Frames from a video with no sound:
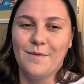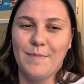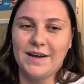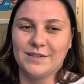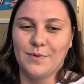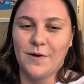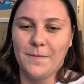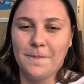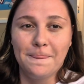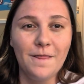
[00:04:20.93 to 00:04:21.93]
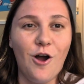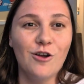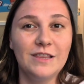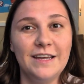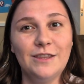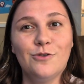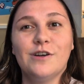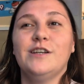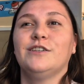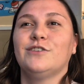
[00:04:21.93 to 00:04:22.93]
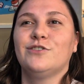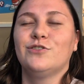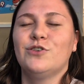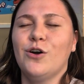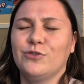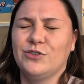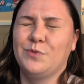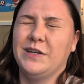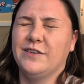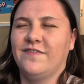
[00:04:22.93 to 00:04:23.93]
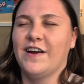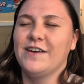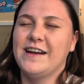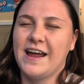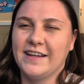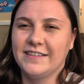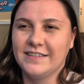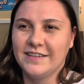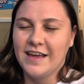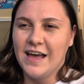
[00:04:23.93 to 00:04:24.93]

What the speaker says: might as well. Our landlord is so sweet, very nice.